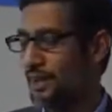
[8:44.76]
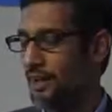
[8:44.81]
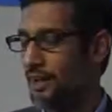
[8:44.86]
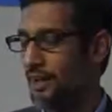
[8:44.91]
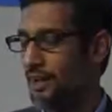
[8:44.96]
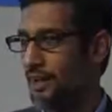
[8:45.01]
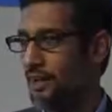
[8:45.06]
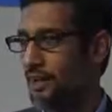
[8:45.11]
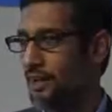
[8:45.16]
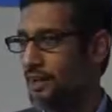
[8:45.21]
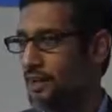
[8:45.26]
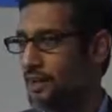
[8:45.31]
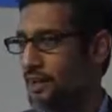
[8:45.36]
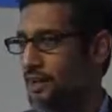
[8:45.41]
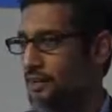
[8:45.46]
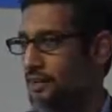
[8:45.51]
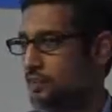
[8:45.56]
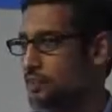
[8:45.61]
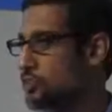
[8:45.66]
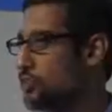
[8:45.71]
You
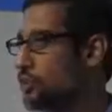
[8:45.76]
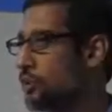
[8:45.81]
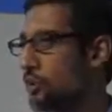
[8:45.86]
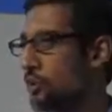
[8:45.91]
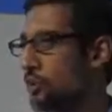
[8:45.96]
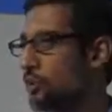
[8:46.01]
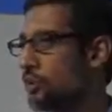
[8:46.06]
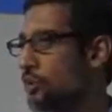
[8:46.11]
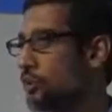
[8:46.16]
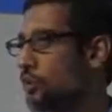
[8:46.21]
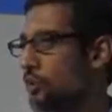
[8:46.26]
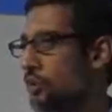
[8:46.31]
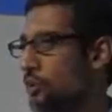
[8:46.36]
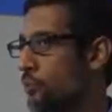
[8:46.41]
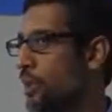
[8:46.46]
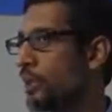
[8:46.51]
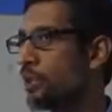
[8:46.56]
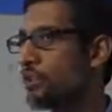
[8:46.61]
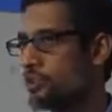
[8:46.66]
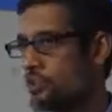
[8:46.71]
know, there's no other
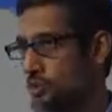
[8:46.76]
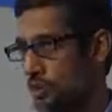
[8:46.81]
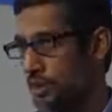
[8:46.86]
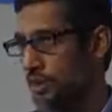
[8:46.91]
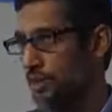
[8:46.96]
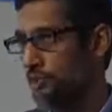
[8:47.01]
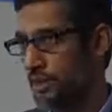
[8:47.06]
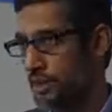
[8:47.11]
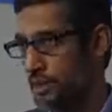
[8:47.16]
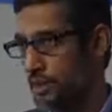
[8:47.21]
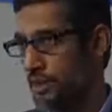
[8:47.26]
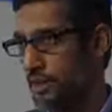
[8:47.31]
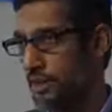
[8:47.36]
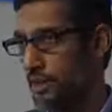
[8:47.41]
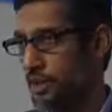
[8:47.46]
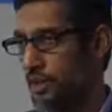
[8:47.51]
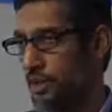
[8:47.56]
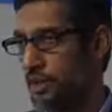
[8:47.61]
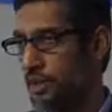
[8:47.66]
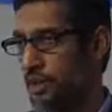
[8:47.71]
way to solve it.
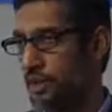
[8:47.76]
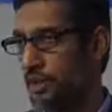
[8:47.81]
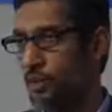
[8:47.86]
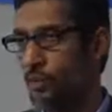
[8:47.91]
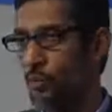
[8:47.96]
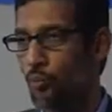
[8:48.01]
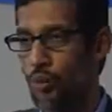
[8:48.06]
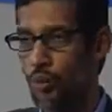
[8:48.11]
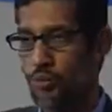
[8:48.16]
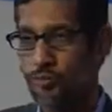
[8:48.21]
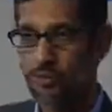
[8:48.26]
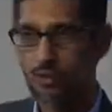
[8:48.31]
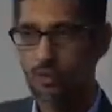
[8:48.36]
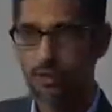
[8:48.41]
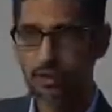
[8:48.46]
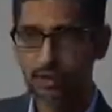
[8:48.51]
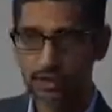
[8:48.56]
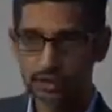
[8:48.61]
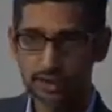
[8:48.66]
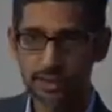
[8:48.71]
One of the
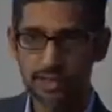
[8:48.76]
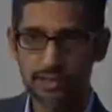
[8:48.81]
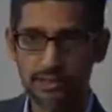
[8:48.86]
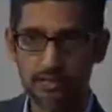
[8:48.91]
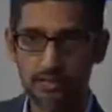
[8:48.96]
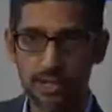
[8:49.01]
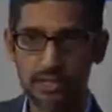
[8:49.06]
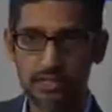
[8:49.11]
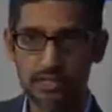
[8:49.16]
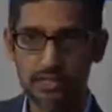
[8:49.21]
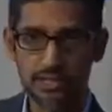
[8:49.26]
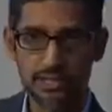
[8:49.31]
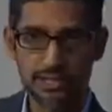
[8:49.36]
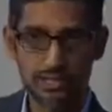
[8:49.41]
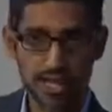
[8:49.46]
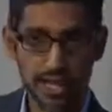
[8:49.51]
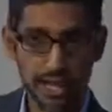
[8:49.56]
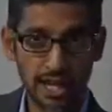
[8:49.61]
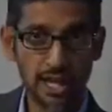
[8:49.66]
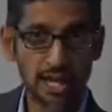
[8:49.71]
good things about it
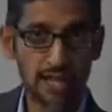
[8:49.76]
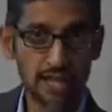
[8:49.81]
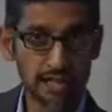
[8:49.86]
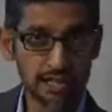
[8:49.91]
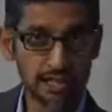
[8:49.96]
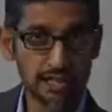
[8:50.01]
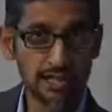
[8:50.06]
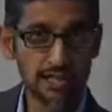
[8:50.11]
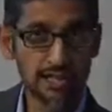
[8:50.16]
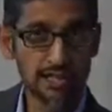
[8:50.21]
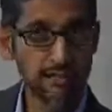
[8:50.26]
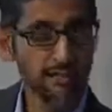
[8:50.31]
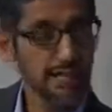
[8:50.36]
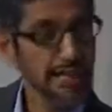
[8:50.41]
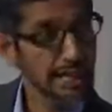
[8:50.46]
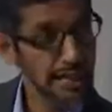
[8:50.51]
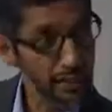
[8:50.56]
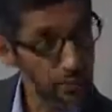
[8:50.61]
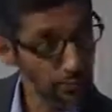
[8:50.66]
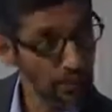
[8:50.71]
is AI is kind of an
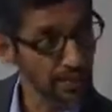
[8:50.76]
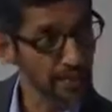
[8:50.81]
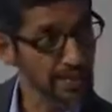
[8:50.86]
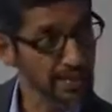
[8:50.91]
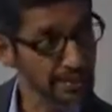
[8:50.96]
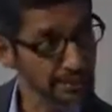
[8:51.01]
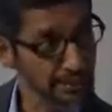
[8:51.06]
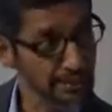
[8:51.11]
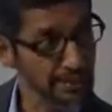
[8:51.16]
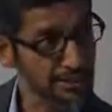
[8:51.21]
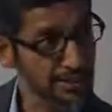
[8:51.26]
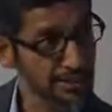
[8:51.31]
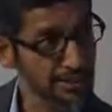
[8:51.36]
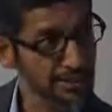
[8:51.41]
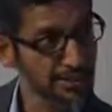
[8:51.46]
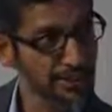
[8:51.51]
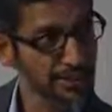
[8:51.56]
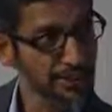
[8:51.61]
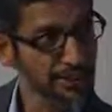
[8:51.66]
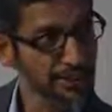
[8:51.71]
equalizer.
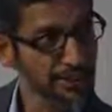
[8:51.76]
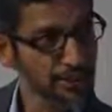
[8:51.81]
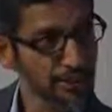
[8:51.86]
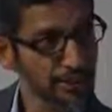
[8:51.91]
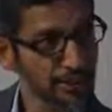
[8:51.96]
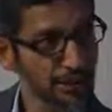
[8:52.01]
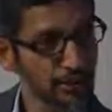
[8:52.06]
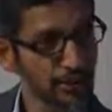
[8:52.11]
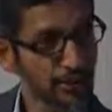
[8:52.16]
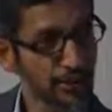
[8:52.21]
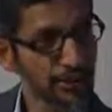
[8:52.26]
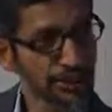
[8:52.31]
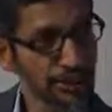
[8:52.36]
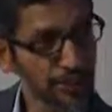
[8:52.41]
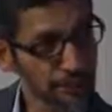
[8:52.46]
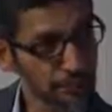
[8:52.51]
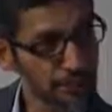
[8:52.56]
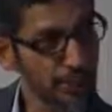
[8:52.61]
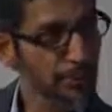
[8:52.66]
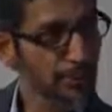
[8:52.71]
So I think over
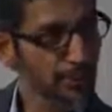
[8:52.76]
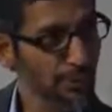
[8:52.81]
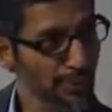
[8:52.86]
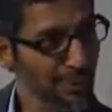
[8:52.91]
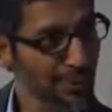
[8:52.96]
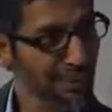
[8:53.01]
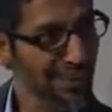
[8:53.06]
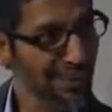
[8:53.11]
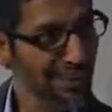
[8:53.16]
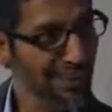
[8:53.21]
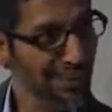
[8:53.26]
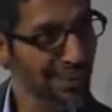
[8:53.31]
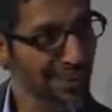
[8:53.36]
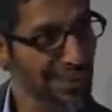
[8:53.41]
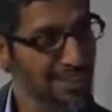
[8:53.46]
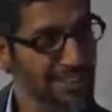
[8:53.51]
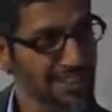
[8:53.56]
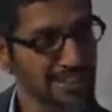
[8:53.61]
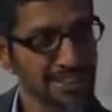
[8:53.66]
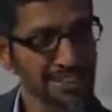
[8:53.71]
time people will
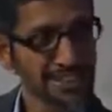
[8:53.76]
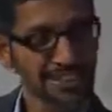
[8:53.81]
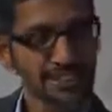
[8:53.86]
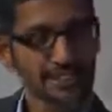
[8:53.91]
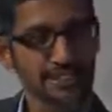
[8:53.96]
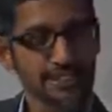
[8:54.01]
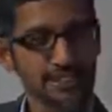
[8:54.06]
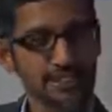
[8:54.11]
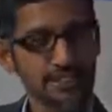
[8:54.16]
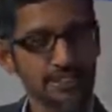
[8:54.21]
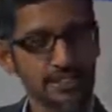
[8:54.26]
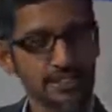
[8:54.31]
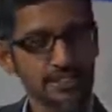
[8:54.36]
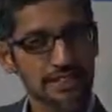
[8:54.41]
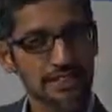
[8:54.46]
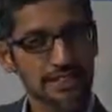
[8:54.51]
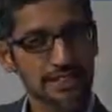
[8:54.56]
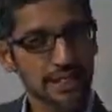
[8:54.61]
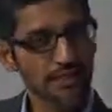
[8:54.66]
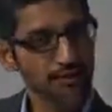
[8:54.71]
realize
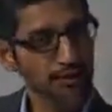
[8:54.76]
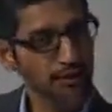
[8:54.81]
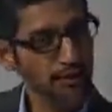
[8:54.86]
it's tough